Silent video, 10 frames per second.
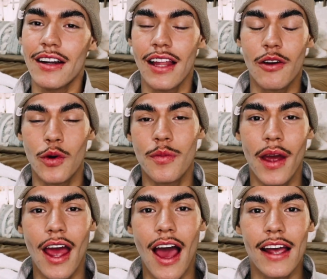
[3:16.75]
like with
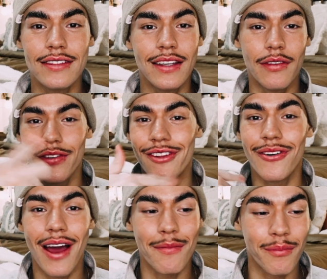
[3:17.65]
my eyes, even
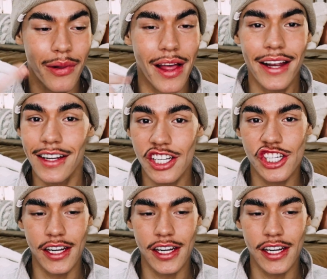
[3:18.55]
though I'm blind as